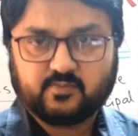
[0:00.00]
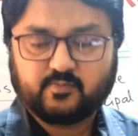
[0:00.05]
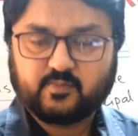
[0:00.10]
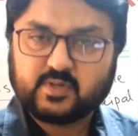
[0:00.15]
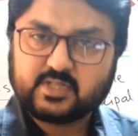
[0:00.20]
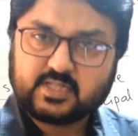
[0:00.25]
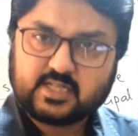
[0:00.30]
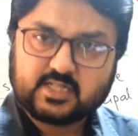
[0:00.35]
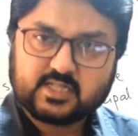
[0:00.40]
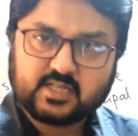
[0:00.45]

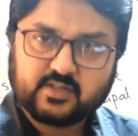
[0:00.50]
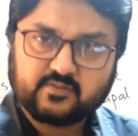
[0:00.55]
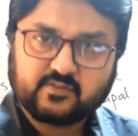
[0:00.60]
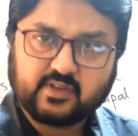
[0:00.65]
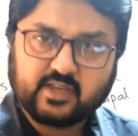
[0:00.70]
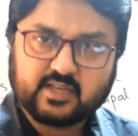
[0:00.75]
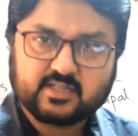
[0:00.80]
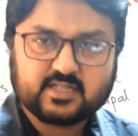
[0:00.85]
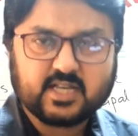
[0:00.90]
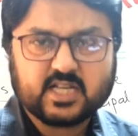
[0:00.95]
Possessive
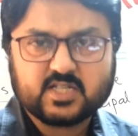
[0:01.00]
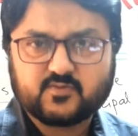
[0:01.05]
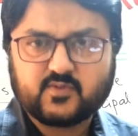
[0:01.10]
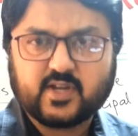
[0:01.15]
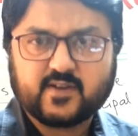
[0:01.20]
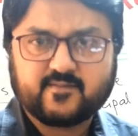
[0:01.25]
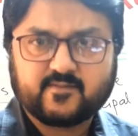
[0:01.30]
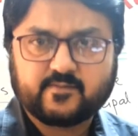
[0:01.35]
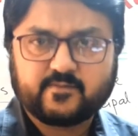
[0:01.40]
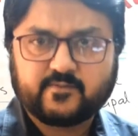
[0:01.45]
case, as we
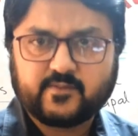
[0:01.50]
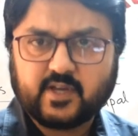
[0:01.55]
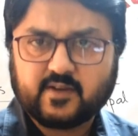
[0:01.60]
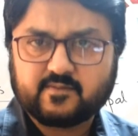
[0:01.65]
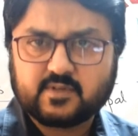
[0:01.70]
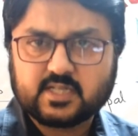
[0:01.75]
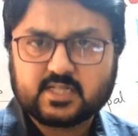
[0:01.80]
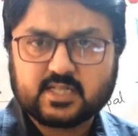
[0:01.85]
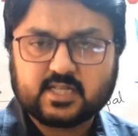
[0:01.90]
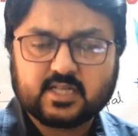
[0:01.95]
have
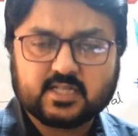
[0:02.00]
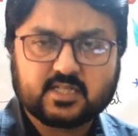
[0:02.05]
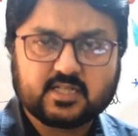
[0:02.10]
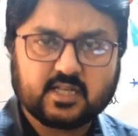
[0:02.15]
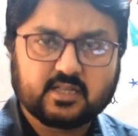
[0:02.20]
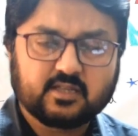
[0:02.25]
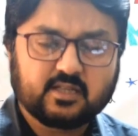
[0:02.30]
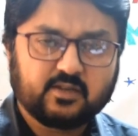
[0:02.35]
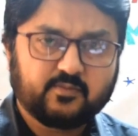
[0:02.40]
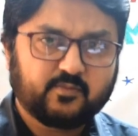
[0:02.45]
discussed
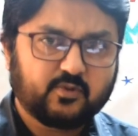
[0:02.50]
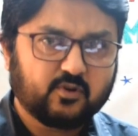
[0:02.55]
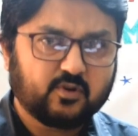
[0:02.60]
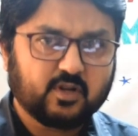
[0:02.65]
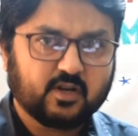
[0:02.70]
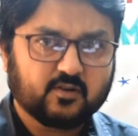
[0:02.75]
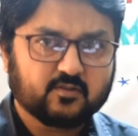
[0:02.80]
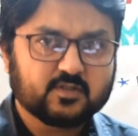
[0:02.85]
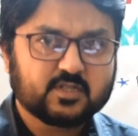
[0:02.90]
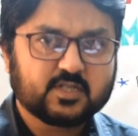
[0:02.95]
in the
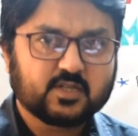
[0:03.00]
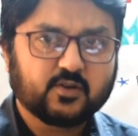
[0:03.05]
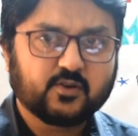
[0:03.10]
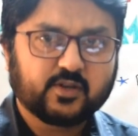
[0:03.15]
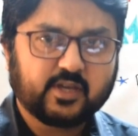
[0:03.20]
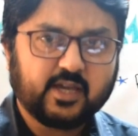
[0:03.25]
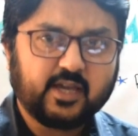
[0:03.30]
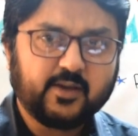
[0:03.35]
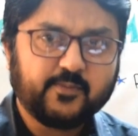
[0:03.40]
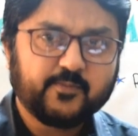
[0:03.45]
pronouns.
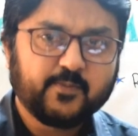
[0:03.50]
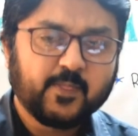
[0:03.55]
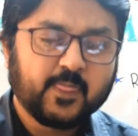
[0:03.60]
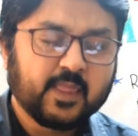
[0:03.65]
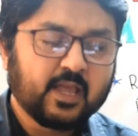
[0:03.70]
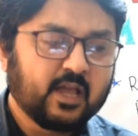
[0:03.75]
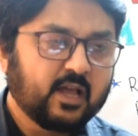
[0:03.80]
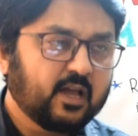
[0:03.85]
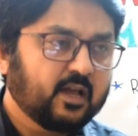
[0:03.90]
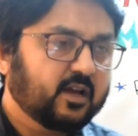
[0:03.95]
Okay,
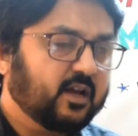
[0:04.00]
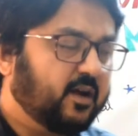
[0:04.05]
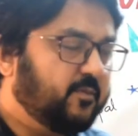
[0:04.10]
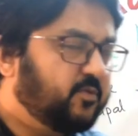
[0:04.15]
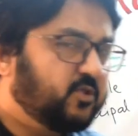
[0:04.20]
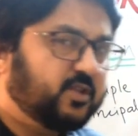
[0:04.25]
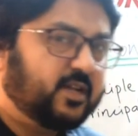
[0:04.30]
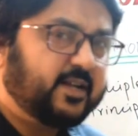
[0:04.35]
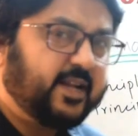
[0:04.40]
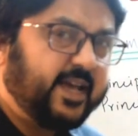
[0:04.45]
come
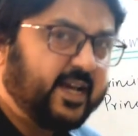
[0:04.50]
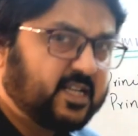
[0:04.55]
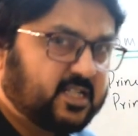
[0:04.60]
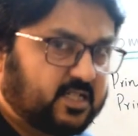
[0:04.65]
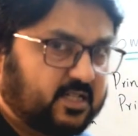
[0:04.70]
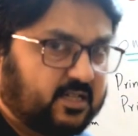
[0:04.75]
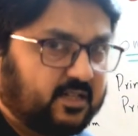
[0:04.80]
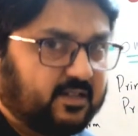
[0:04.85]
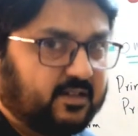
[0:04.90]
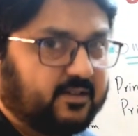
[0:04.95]
to the
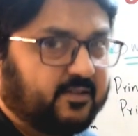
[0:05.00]
next